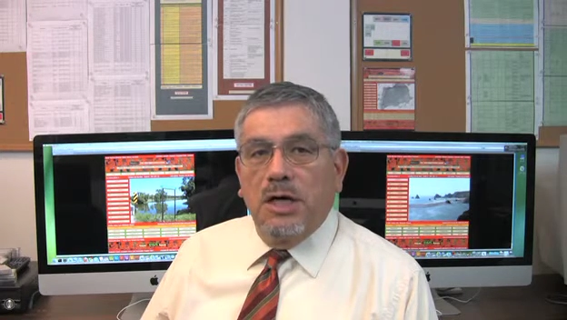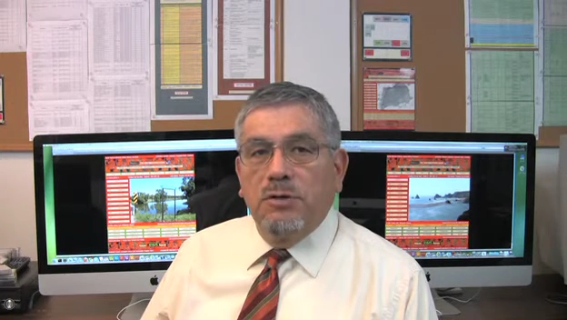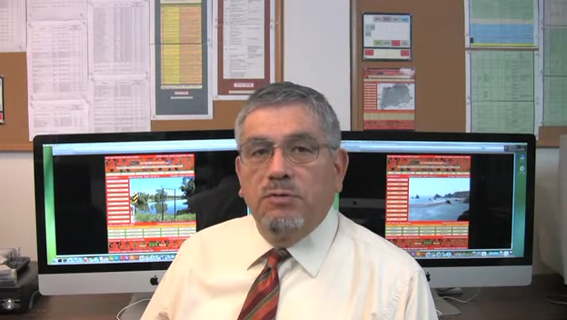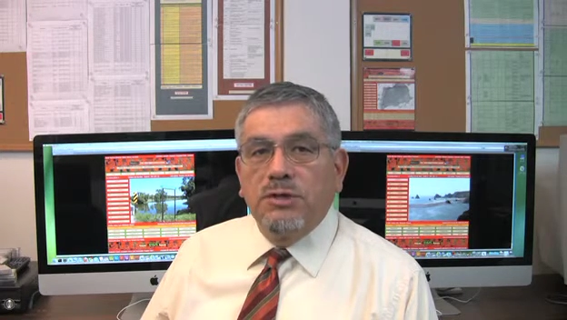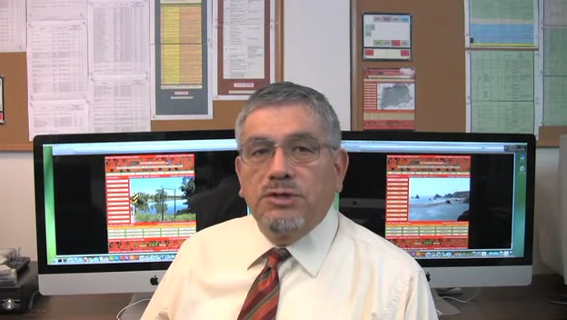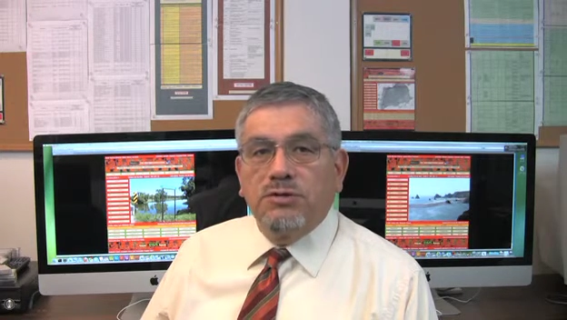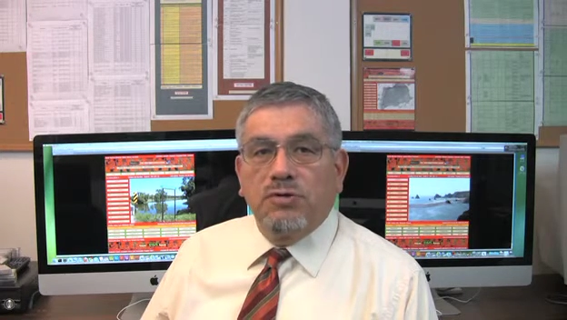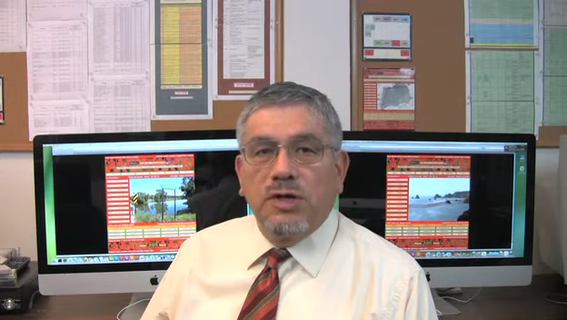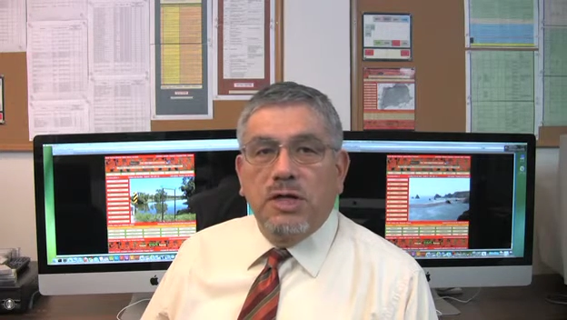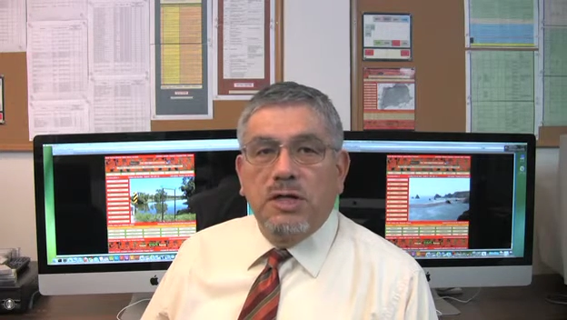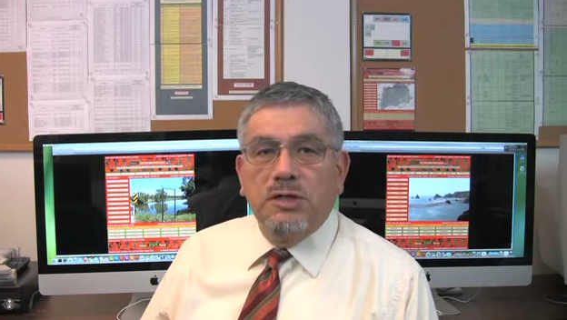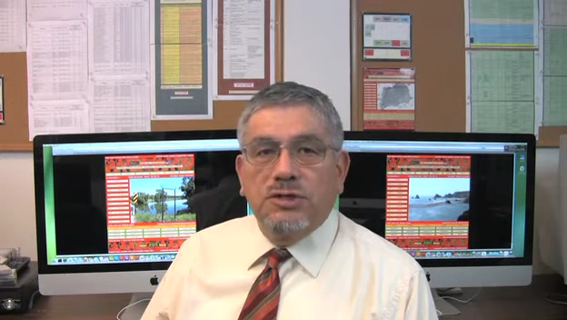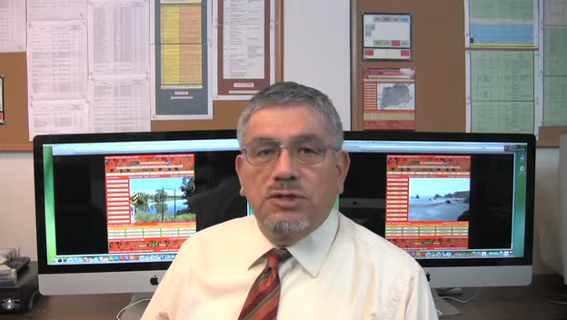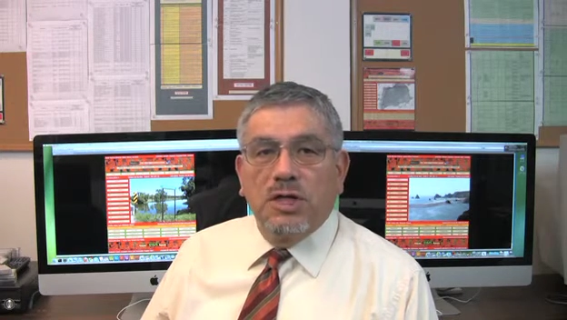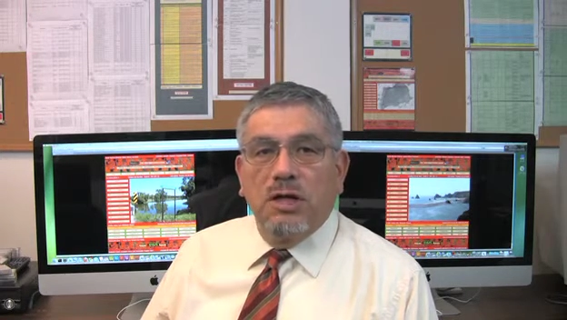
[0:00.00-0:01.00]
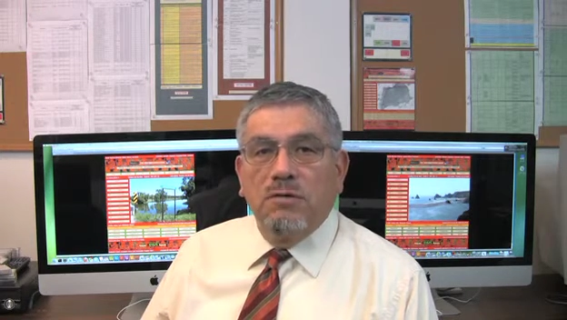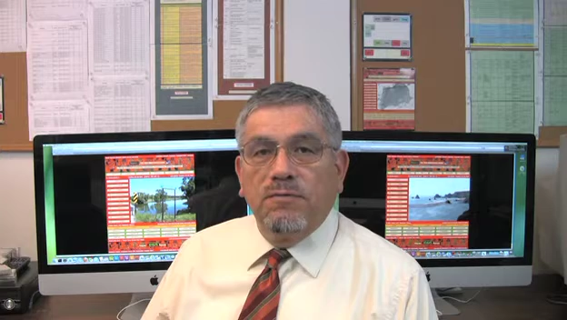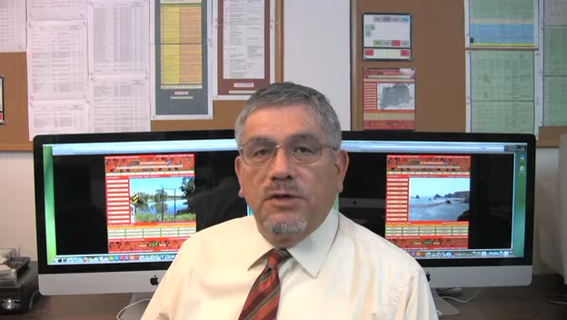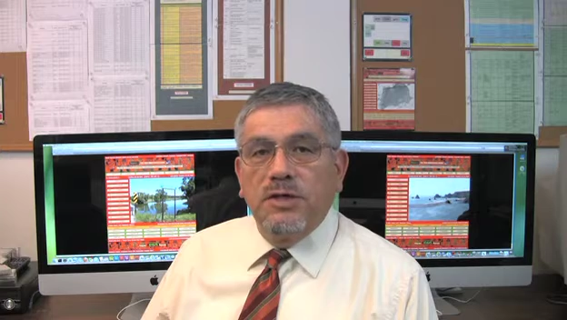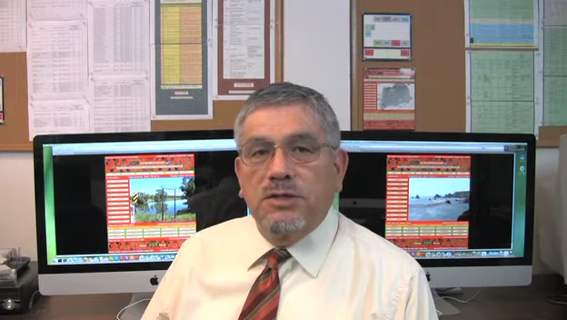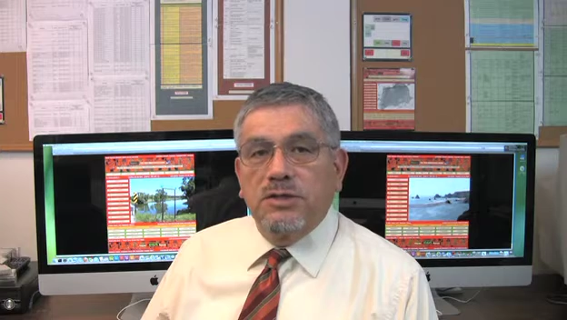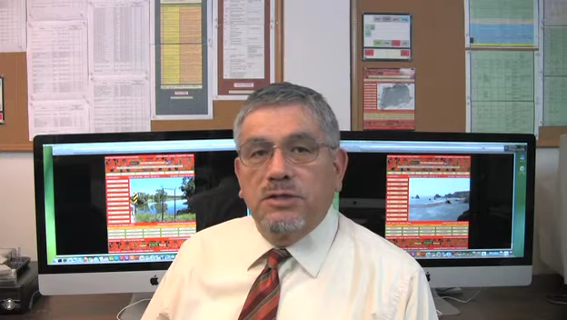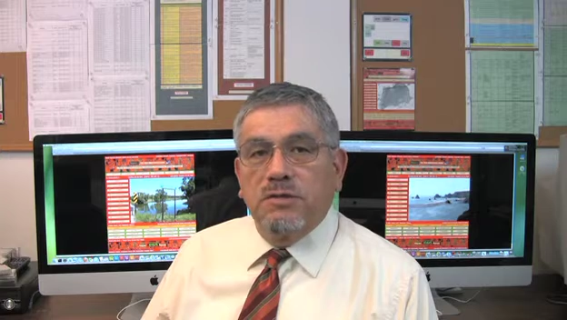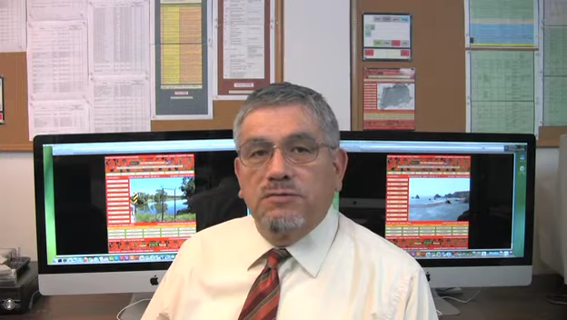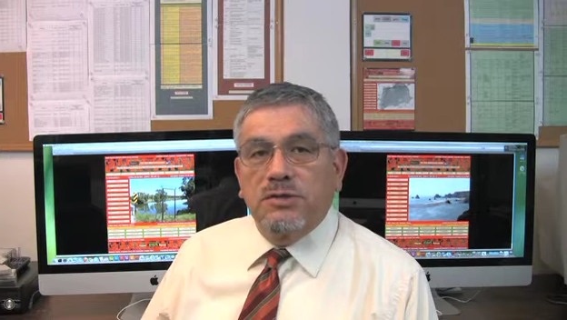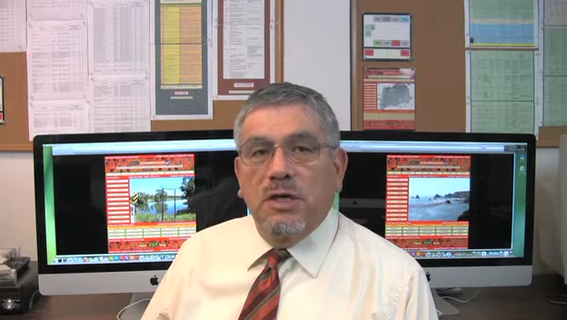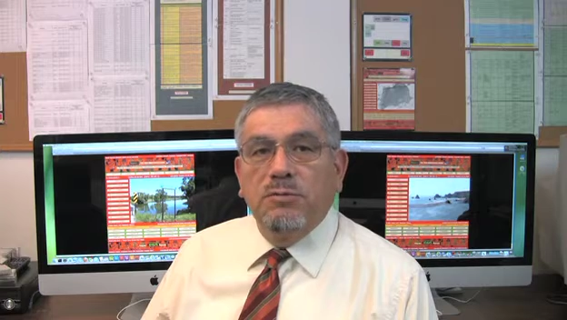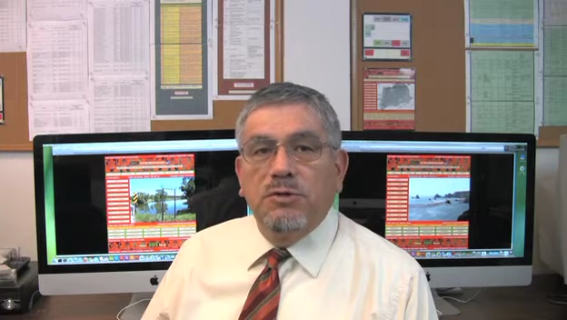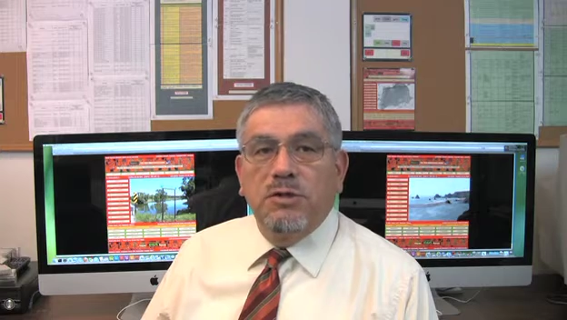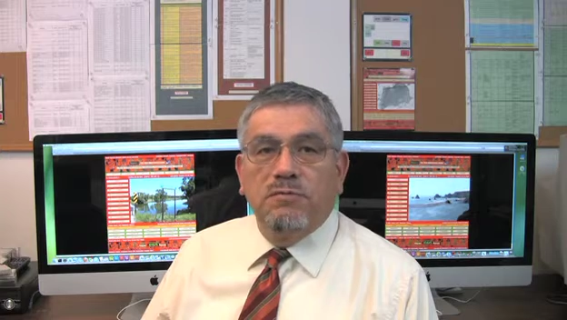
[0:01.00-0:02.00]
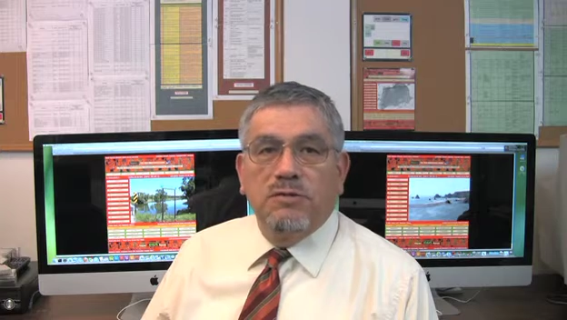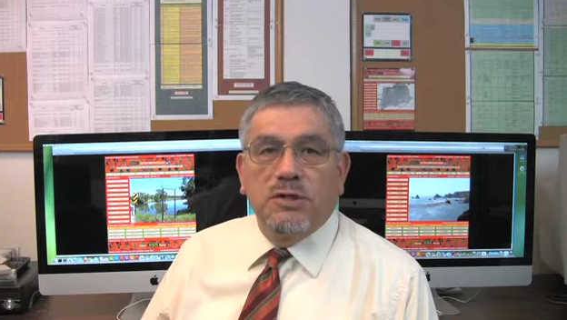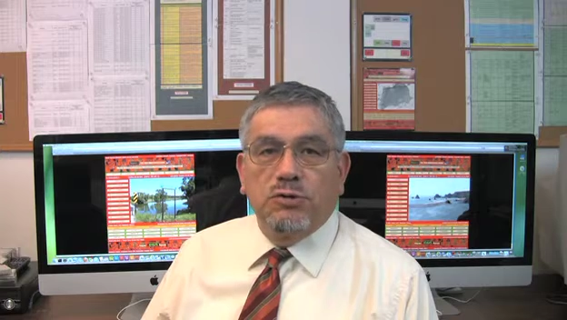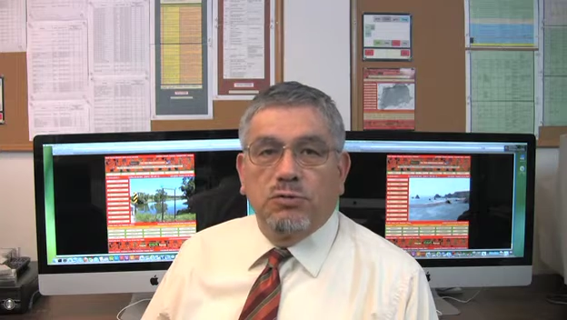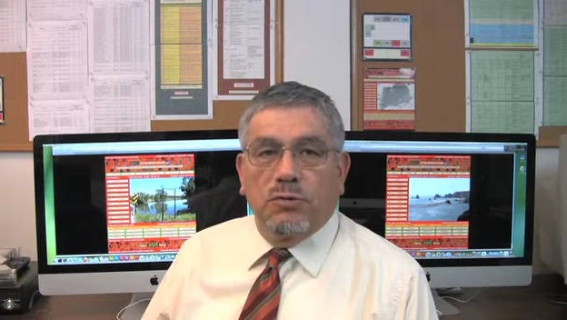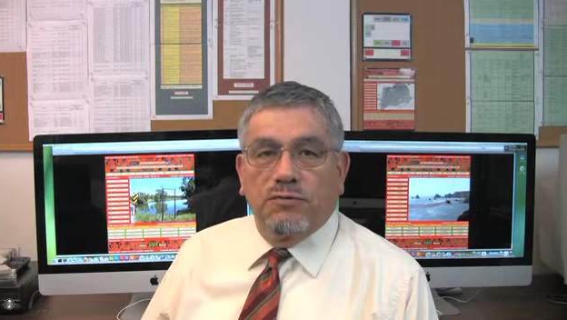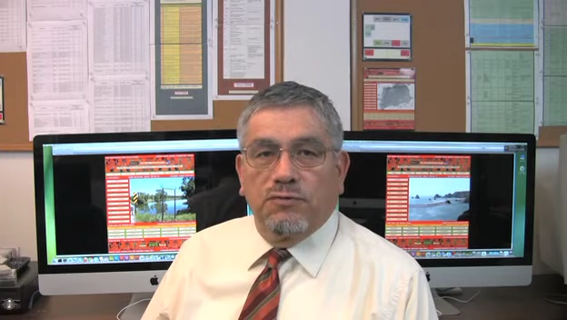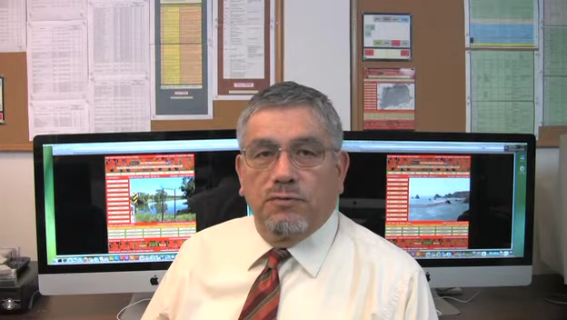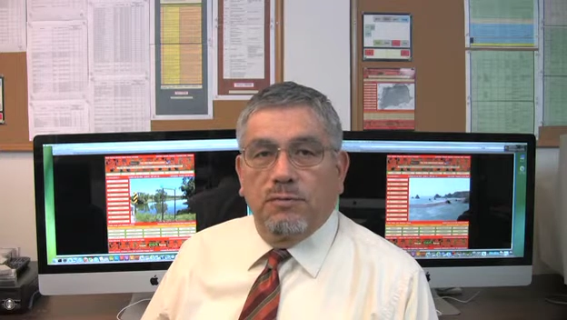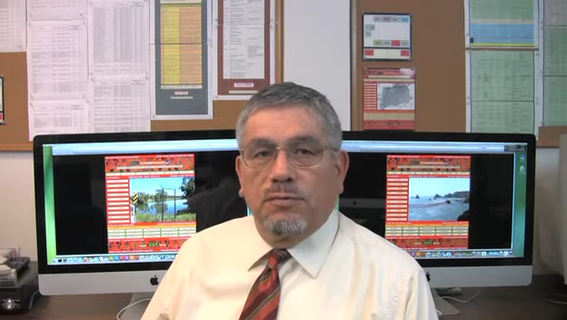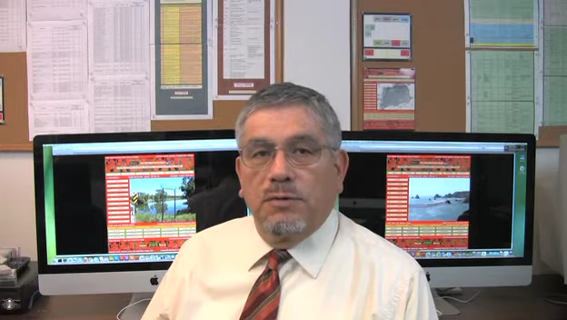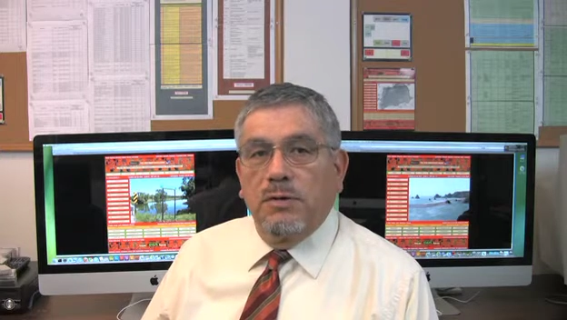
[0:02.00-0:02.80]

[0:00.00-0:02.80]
unrestrained self-interest of some individuals.